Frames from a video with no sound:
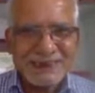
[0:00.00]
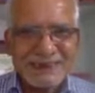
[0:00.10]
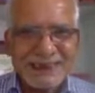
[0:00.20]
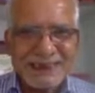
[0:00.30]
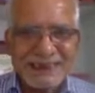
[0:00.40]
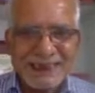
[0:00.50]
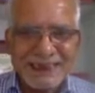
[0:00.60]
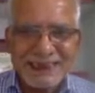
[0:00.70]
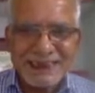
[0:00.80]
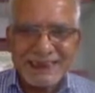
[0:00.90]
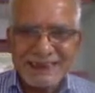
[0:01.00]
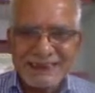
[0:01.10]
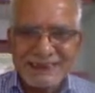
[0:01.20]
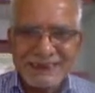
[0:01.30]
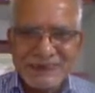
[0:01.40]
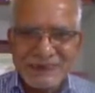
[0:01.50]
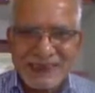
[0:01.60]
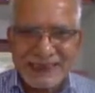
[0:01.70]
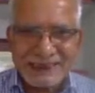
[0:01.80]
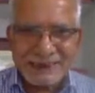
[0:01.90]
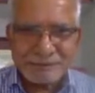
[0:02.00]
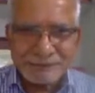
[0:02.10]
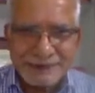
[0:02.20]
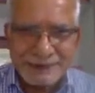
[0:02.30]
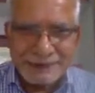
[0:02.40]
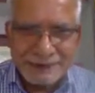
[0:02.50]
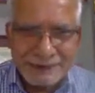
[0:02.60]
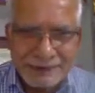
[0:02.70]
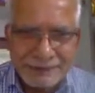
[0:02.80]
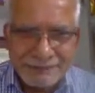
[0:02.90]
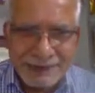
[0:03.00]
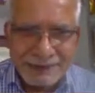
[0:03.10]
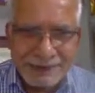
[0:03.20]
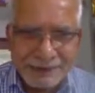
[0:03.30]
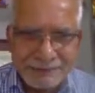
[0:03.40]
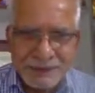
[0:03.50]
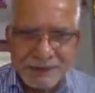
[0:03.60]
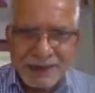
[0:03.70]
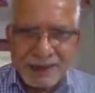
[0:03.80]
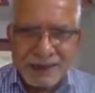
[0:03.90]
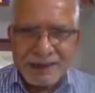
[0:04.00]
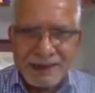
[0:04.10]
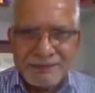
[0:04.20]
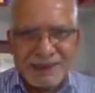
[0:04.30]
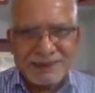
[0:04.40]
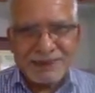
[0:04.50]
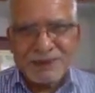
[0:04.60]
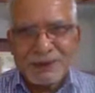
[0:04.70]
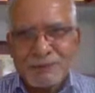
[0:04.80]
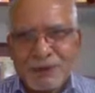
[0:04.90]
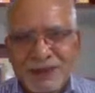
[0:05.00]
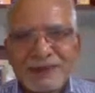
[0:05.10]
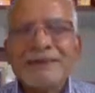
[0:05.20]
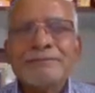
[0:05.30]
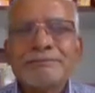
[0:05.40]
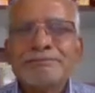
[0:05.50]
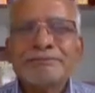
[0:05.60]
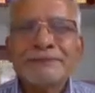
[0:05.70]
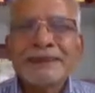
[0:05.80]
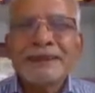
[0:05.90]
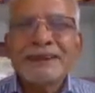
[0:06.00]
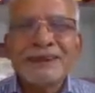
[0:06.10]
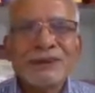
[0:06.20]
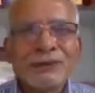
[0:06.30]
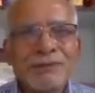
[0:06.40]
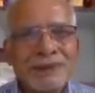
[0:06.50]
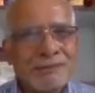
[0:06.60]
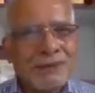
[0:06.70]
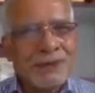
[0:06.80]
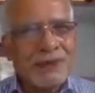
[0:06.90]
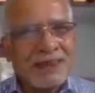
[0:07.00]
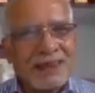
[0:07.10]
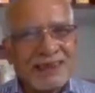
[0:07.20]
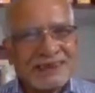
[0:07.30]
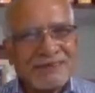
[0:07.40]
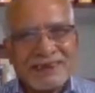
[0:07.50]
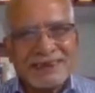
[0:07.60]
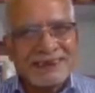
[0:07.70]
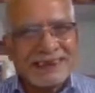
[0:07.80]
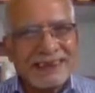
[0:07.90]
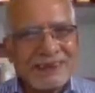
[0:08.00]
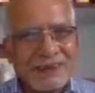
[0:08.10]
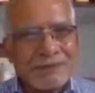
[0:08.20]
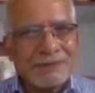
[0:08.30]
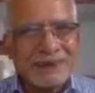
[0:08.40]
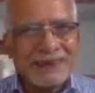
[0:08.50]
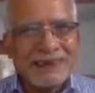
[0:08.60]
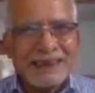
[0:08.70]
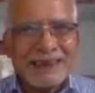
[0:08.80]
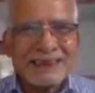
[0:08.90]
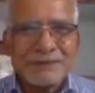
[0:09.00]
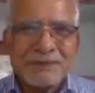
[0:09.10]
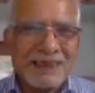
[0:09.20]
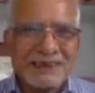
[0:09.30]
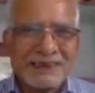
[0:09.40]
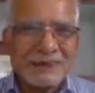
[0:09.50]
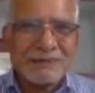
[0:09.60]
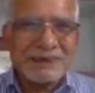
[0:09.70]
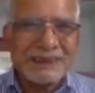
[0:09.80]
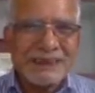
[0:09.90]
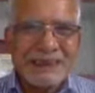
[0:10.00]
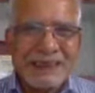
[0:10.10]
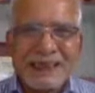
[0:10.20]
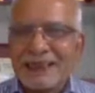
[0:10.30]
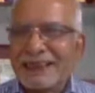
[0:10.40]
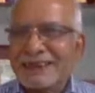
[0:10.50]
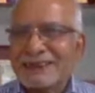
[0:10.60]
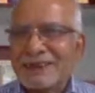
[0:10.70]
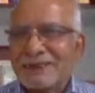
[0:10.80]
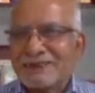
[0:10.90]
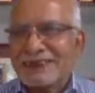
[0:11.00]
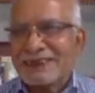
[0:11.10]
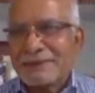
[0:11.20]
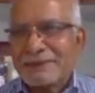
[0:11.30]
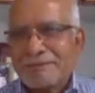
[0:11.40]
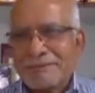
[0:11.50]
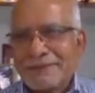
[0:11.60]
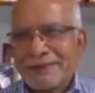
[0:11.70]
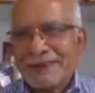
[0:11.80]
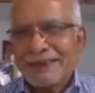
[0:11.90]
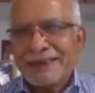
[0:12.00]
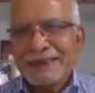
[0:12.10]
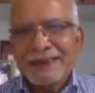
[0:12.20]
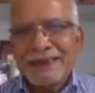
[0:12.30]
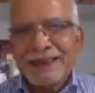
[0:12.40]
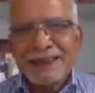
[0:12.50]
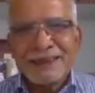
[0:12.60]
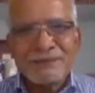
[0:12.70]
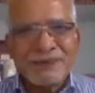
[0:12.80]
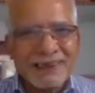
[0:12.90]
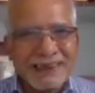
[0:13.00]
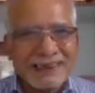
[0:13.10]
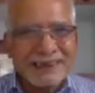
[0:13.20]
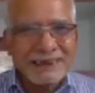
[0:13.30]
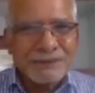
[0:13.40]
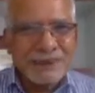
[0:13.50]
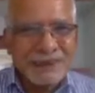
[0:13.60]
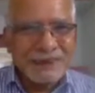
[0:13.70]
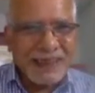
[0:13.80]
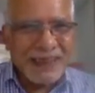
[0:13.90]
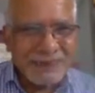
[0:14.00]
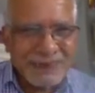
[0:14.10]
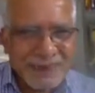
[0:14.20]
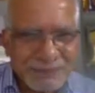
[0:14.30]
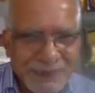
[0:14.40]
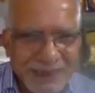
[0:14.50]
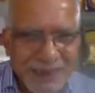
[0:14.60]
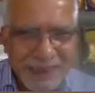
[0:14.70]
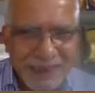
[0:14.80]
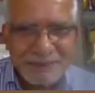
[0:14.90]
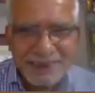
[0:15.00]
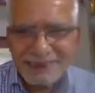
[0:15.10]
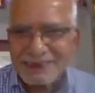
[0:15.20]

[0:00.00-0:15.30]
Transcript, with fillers: this news item with Abdul Kalam as role model UP Board Class 12 second topper aspires to be IS officer. I keep wondering why do you have Abdul Kalam as